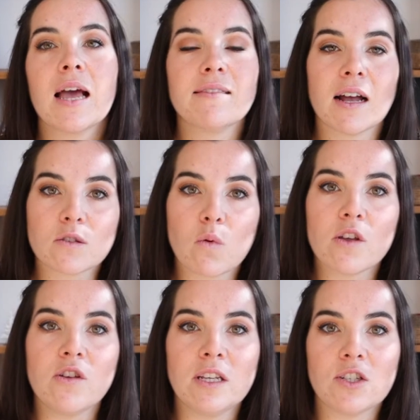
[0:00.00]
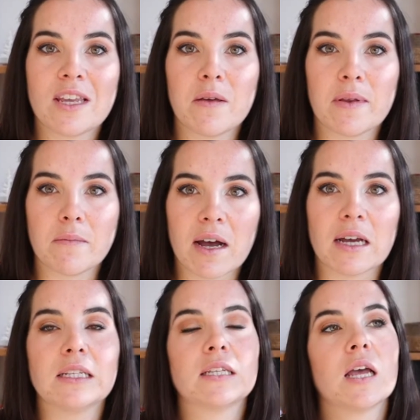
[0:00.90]
That's what you need to keep in
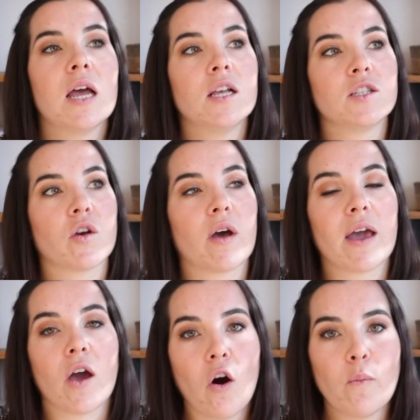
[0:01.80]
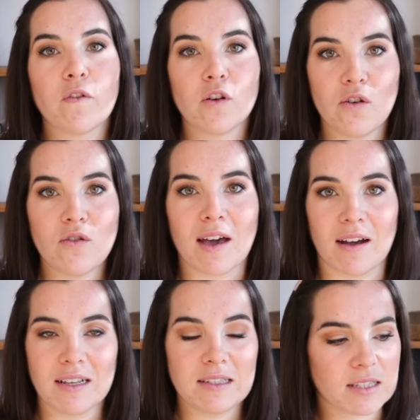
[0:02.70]
mind. So I hope for you
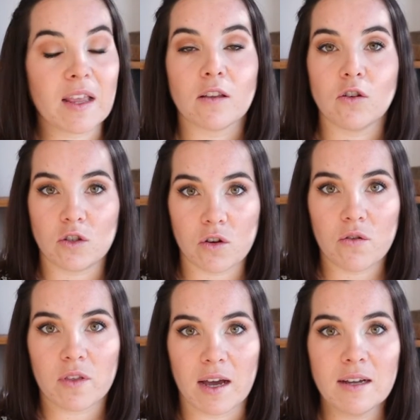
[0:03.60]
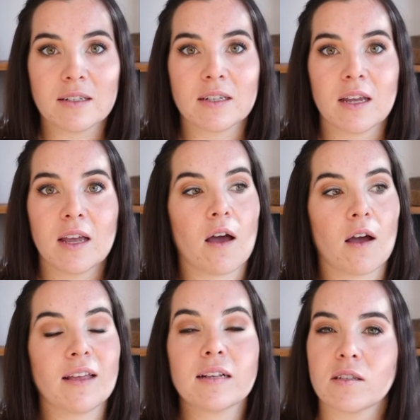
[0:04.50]
guys that you do that.
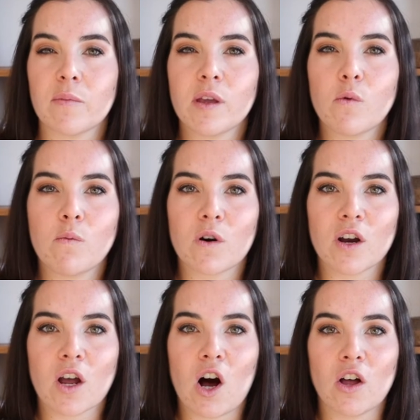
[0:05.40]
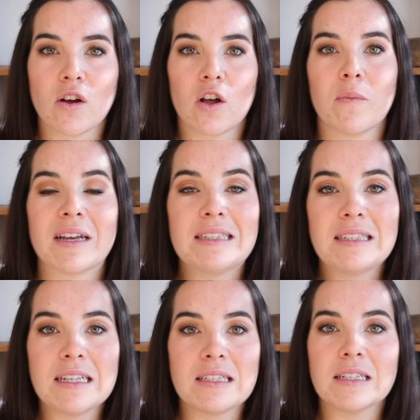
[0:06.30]
That's something we work on my
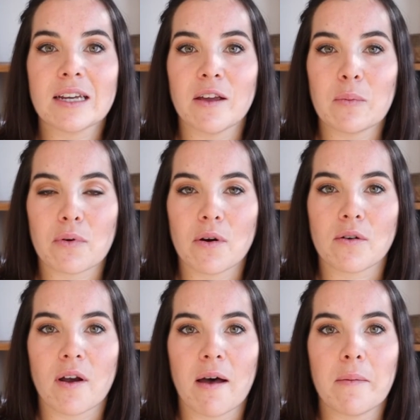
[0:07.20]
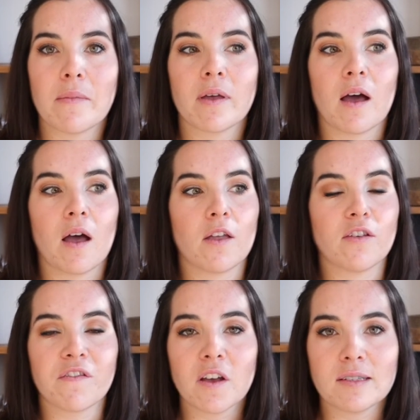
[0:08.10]
60-day program. The
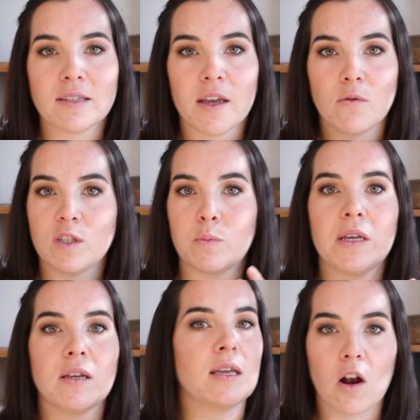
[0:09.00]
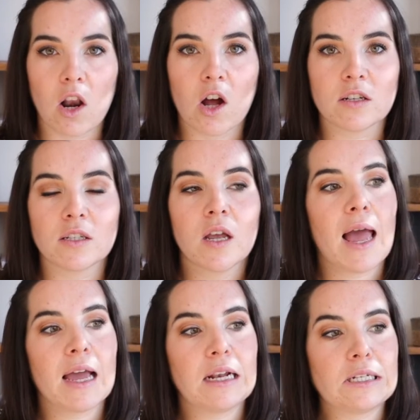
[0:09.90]
first day we speak a lot,
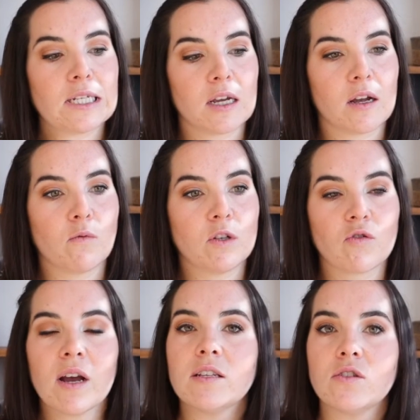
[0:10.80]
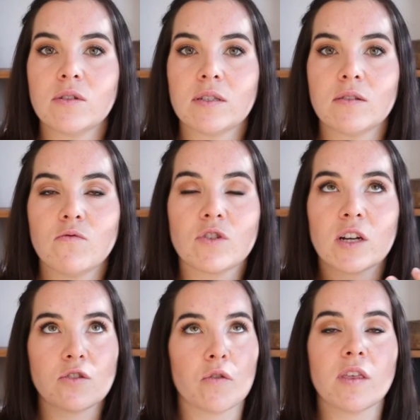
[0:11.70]
and we try
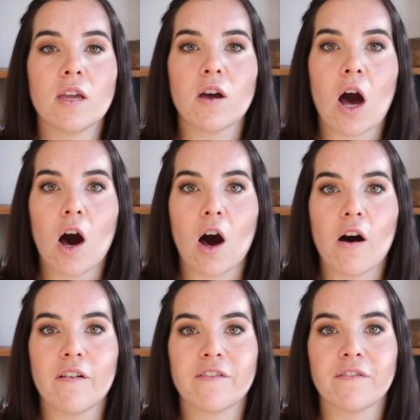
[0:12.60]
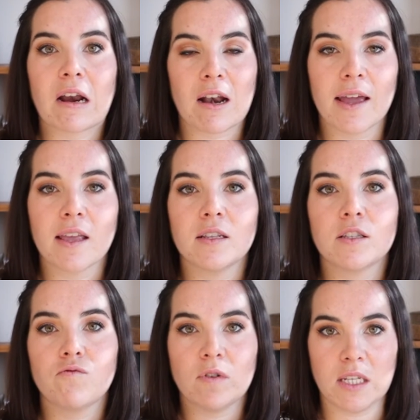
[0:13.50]
to think of
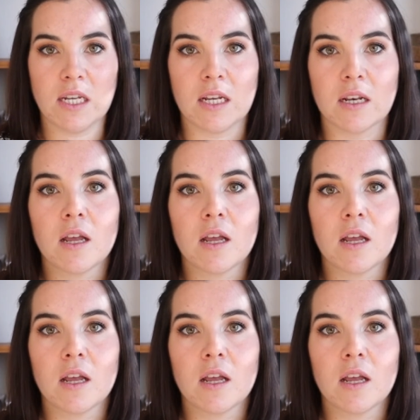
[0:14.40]
clients' routine.